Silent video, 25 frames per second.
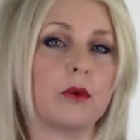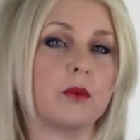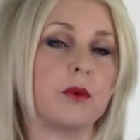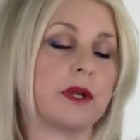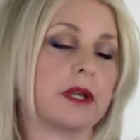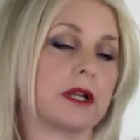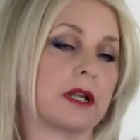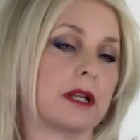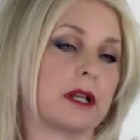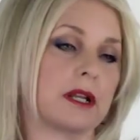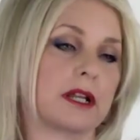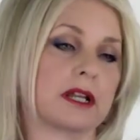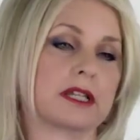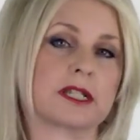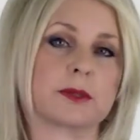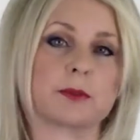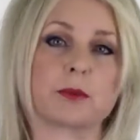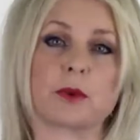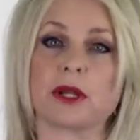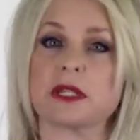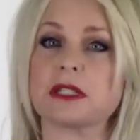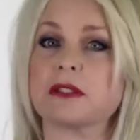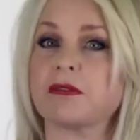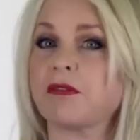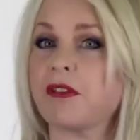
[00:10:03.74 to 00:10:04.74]
We can
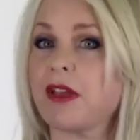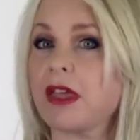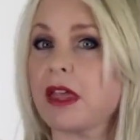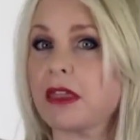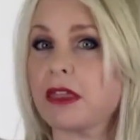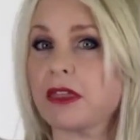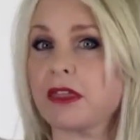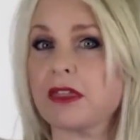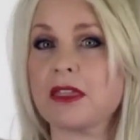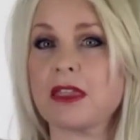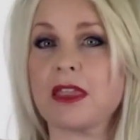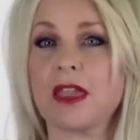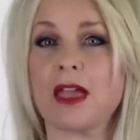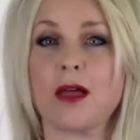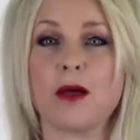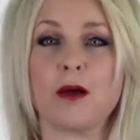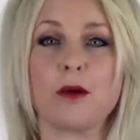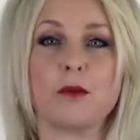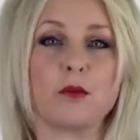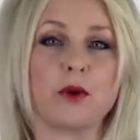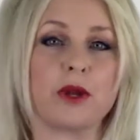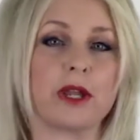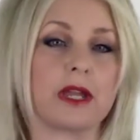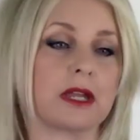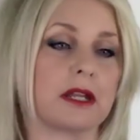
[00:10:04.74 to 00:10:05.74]
express faith in
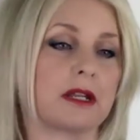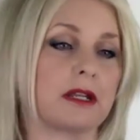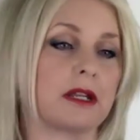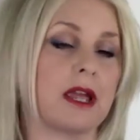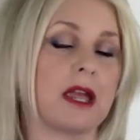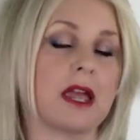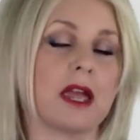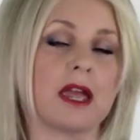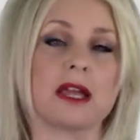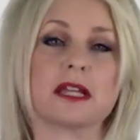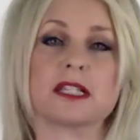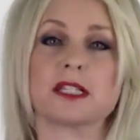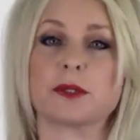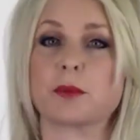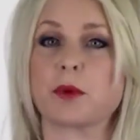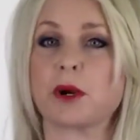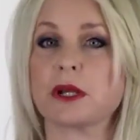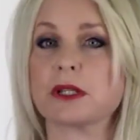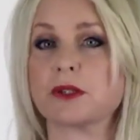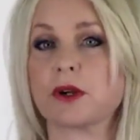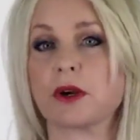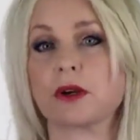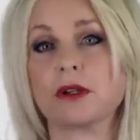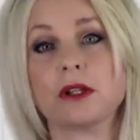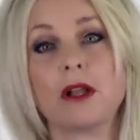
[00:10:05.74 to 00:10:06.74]
them. We can
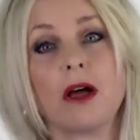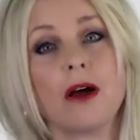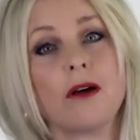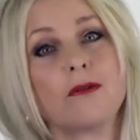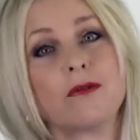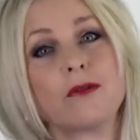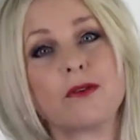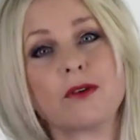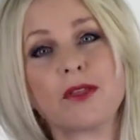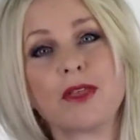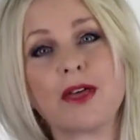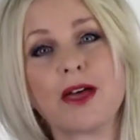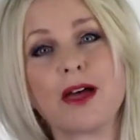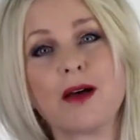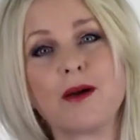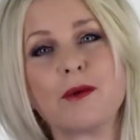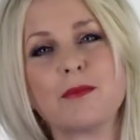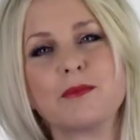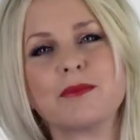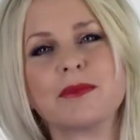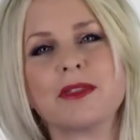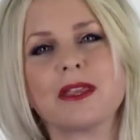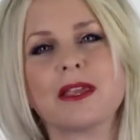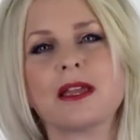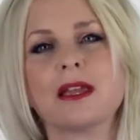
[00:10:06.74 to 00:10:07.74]
express our love for
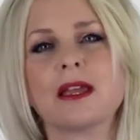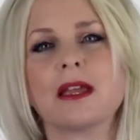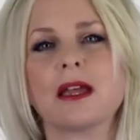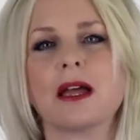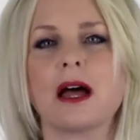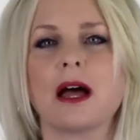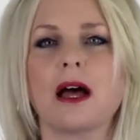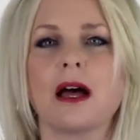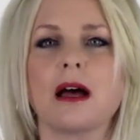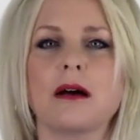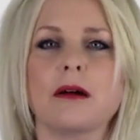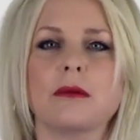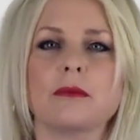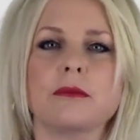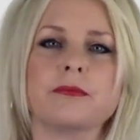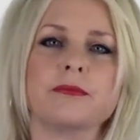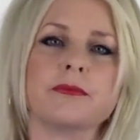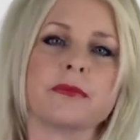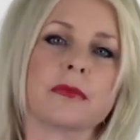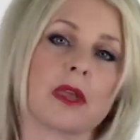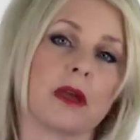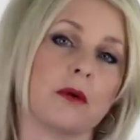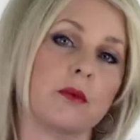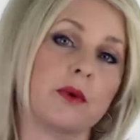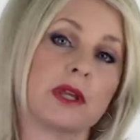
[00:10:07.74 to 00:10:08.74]
them.
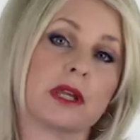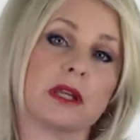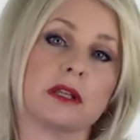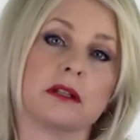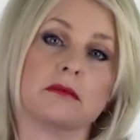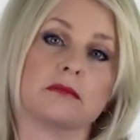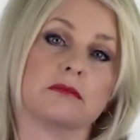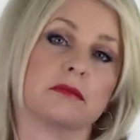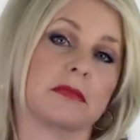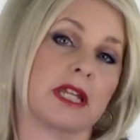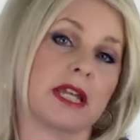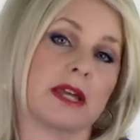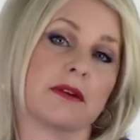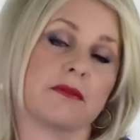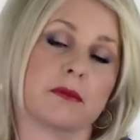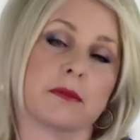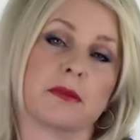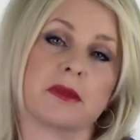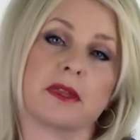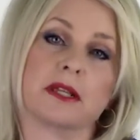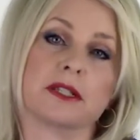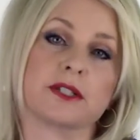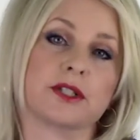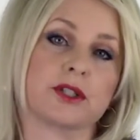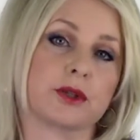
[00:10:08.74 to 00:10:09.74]
We can give them
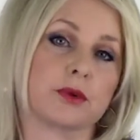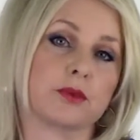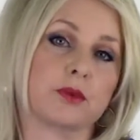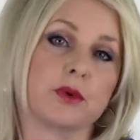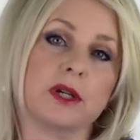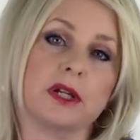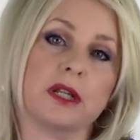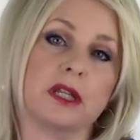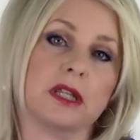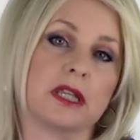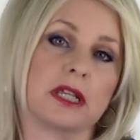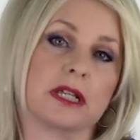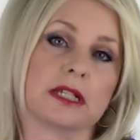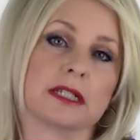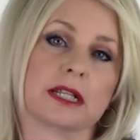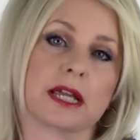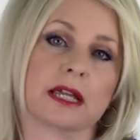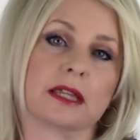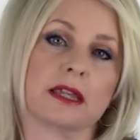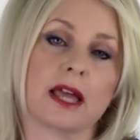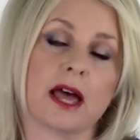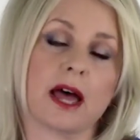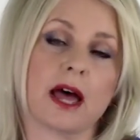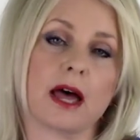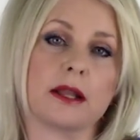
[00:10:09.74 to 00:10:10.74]
things to read, things
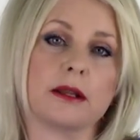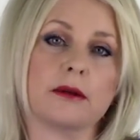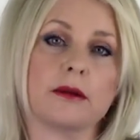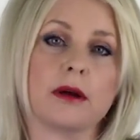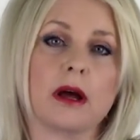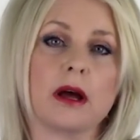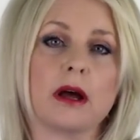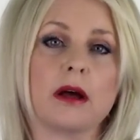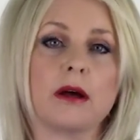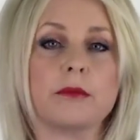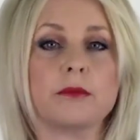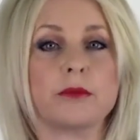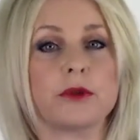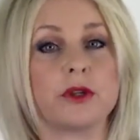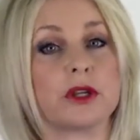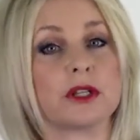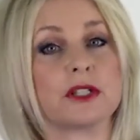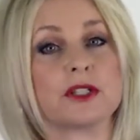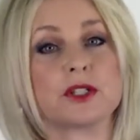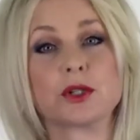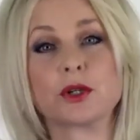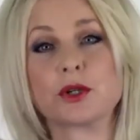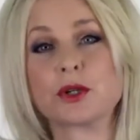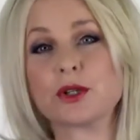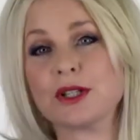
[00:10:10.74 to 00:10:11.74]
like that. You can
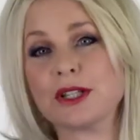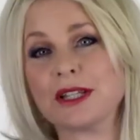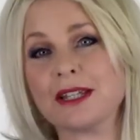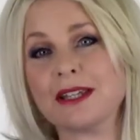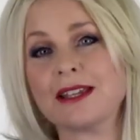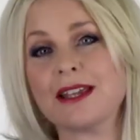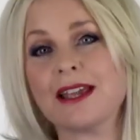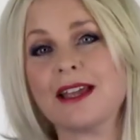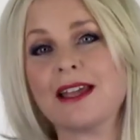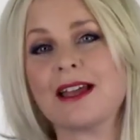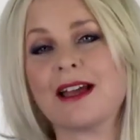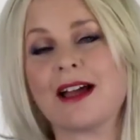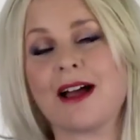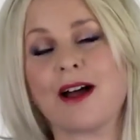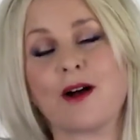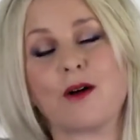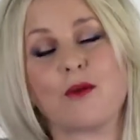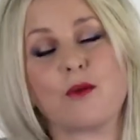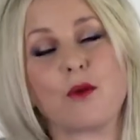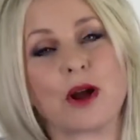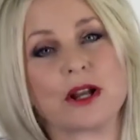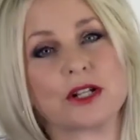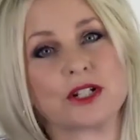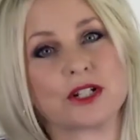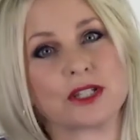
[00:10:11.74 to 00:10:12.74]
certainly
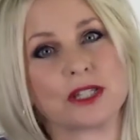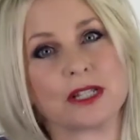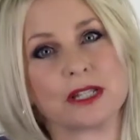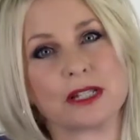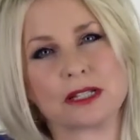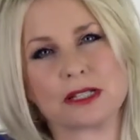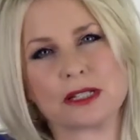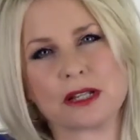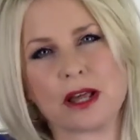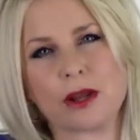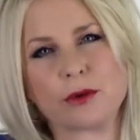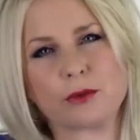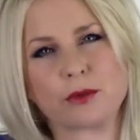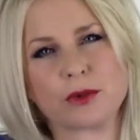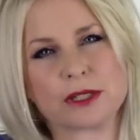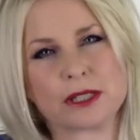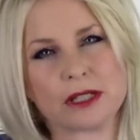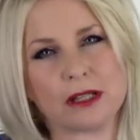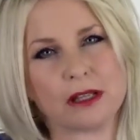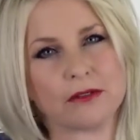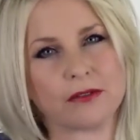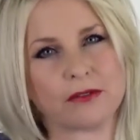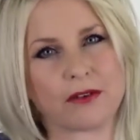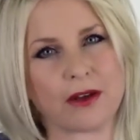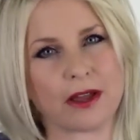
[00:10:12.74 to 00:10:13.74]
watch things on
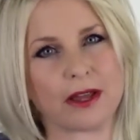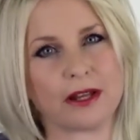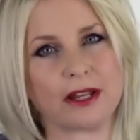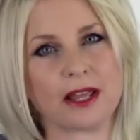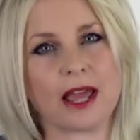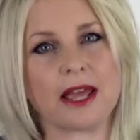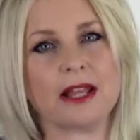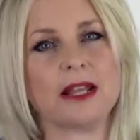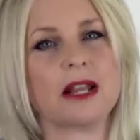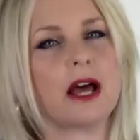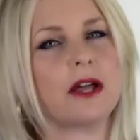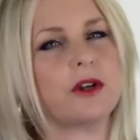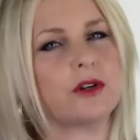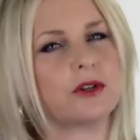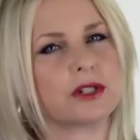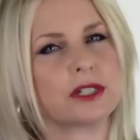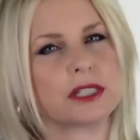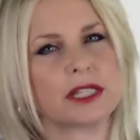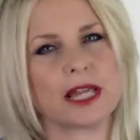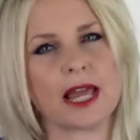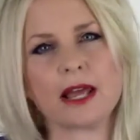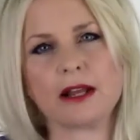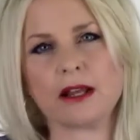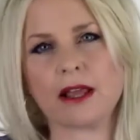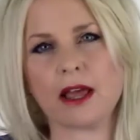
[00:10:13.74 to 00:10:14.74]
Resilified and
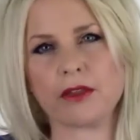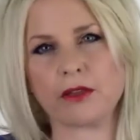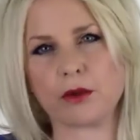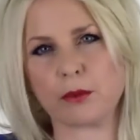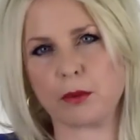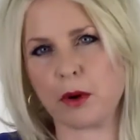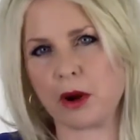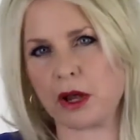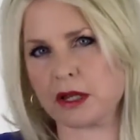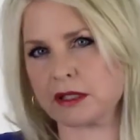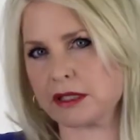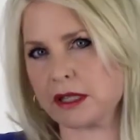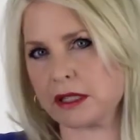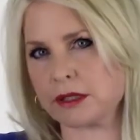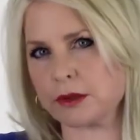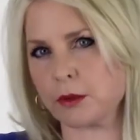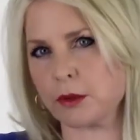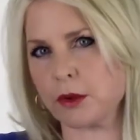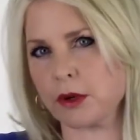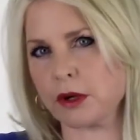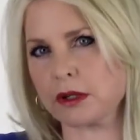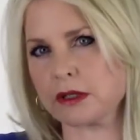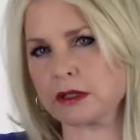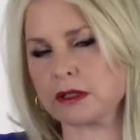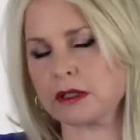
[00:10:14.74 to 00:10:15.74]
understand how the process
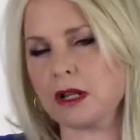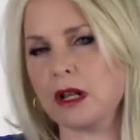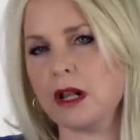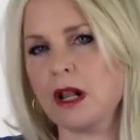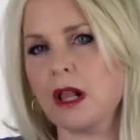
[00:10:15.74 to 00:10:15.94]
works.